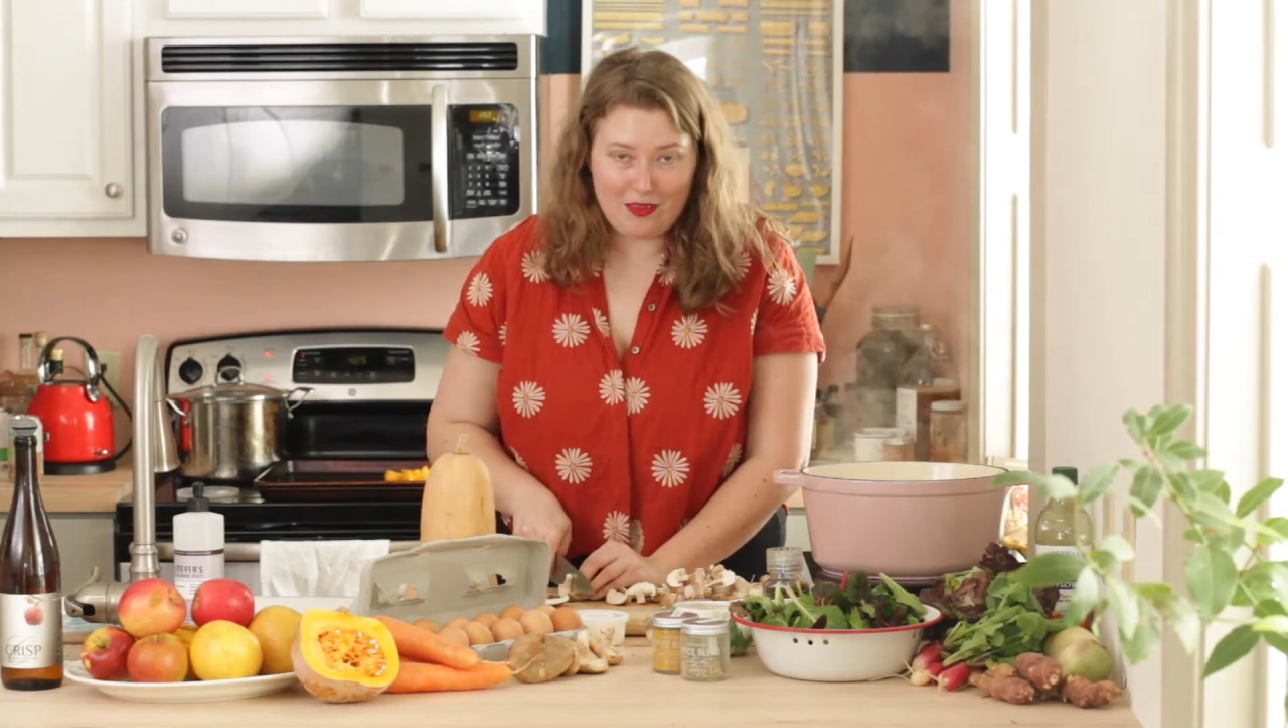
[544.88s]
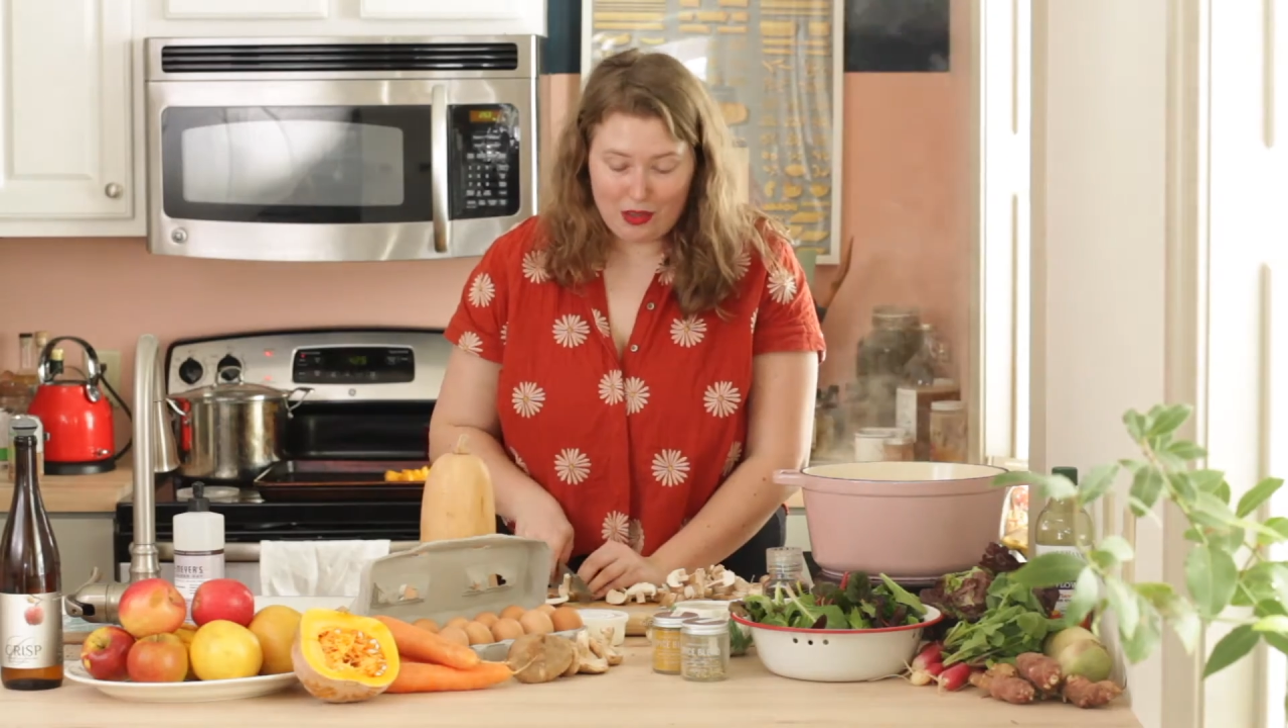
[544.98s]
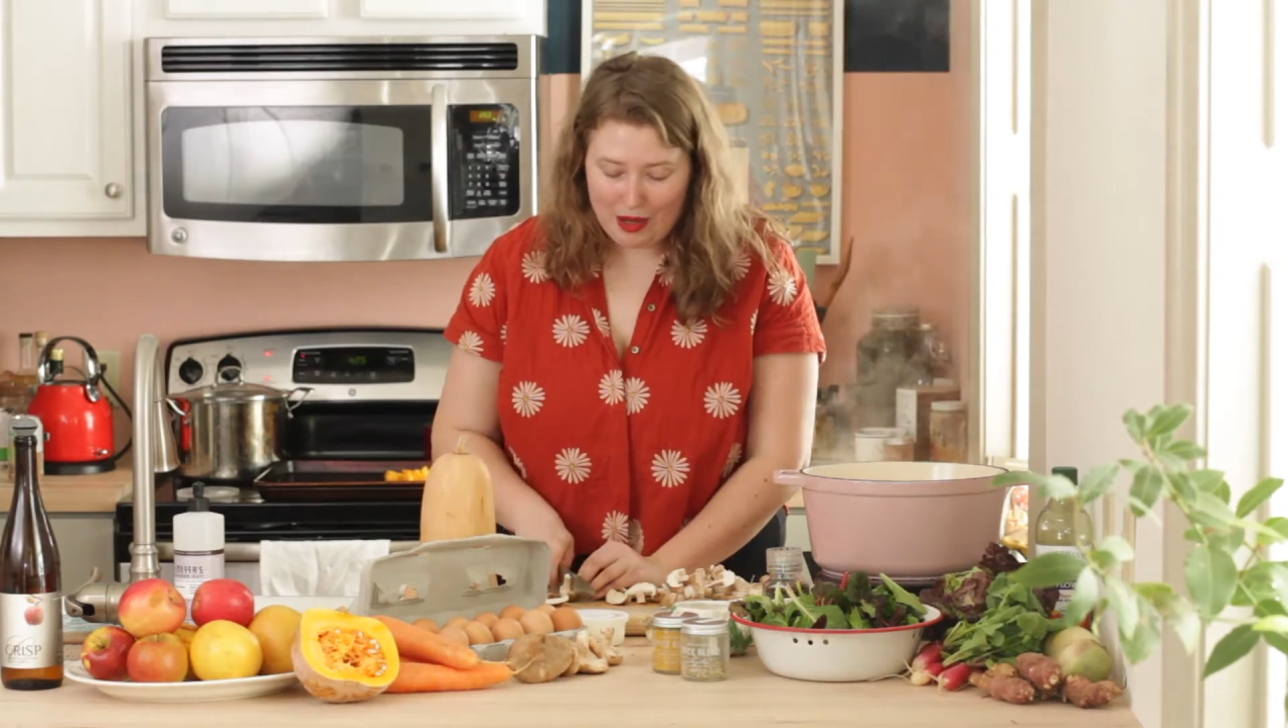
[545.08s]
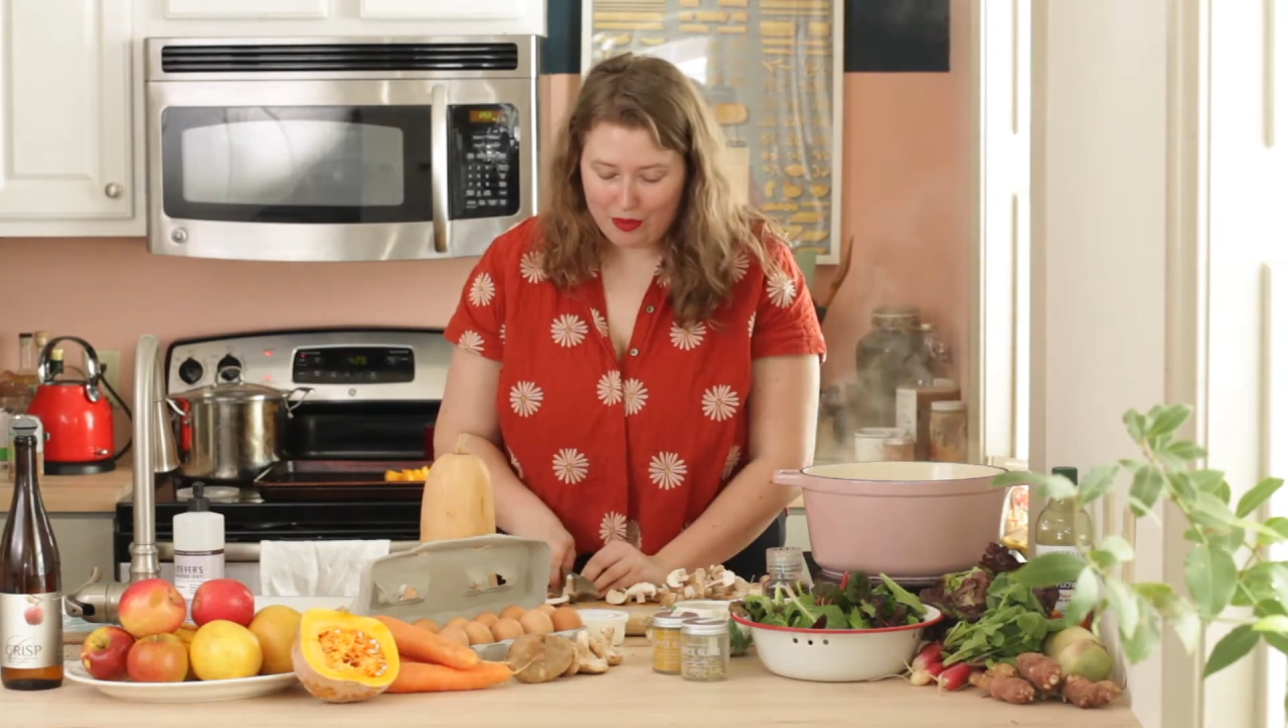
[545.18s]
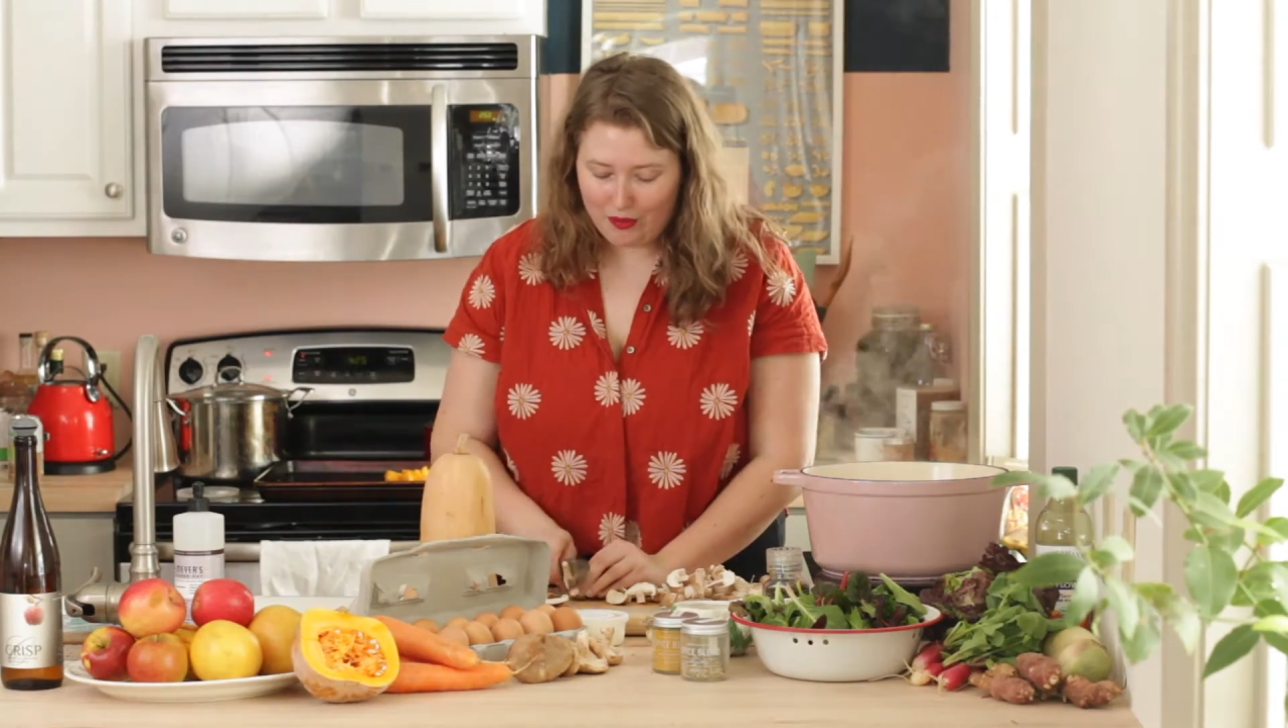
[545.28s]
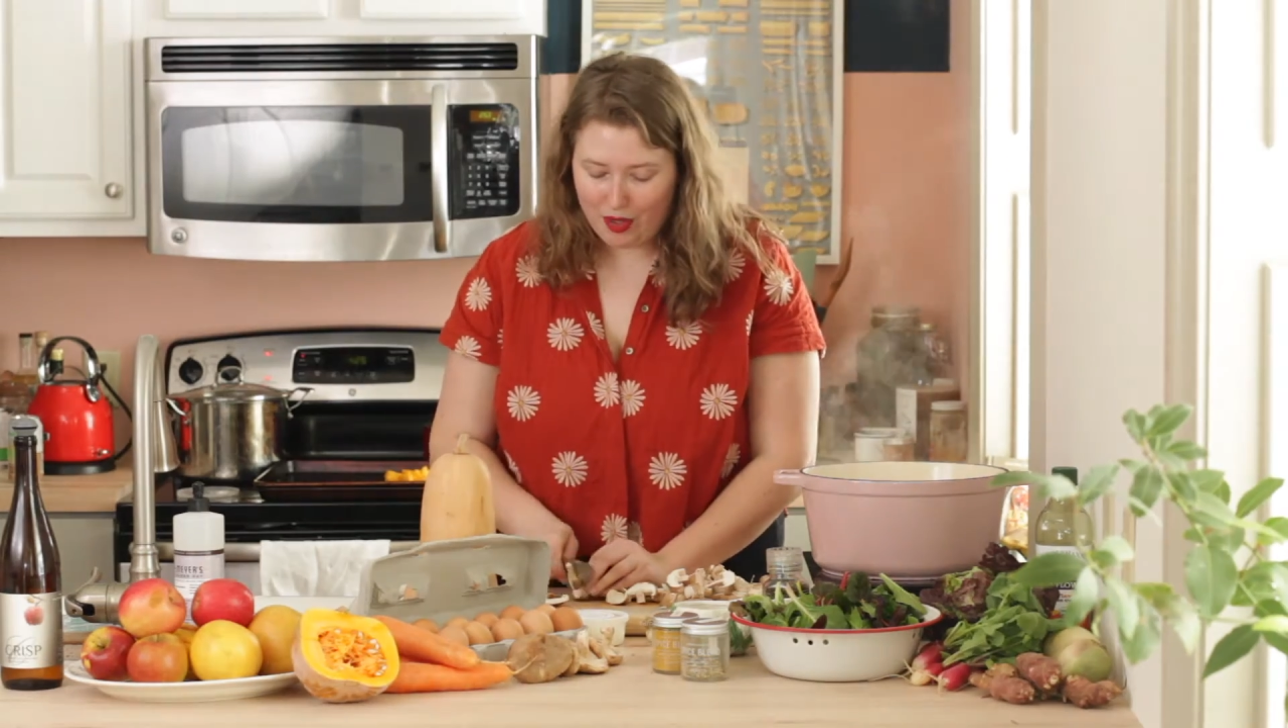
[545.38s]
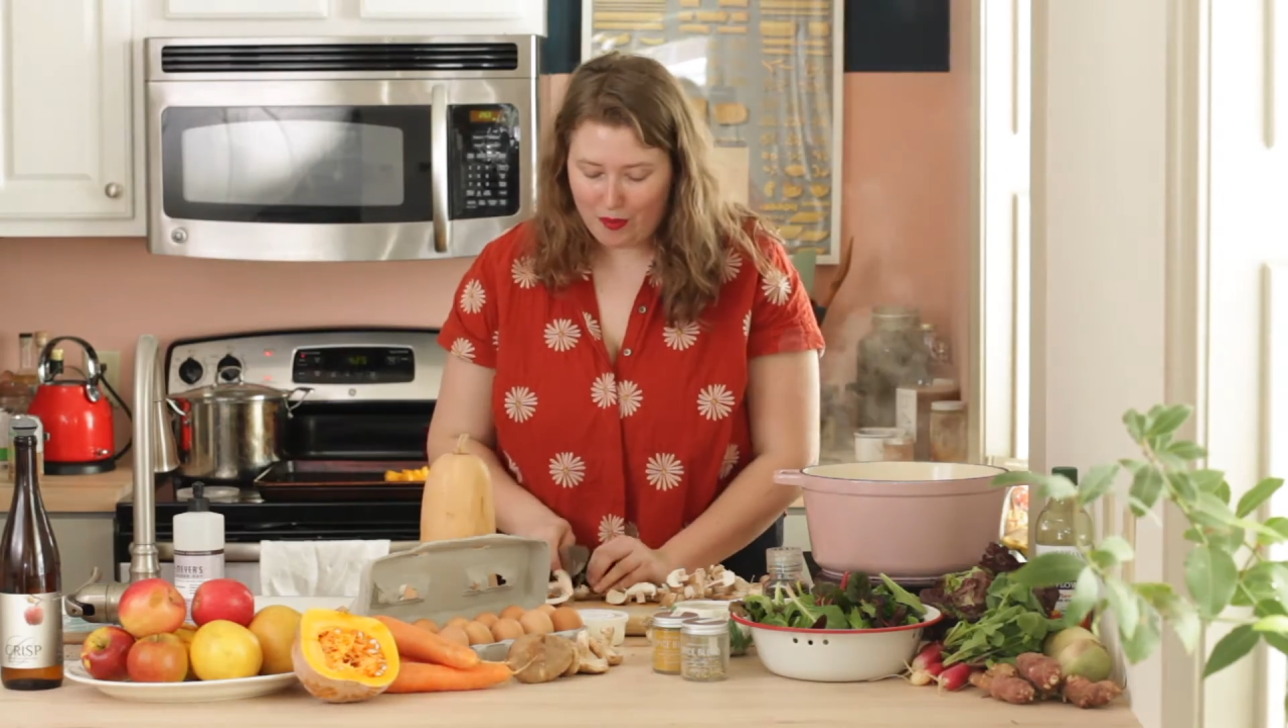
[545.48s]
if you get one of our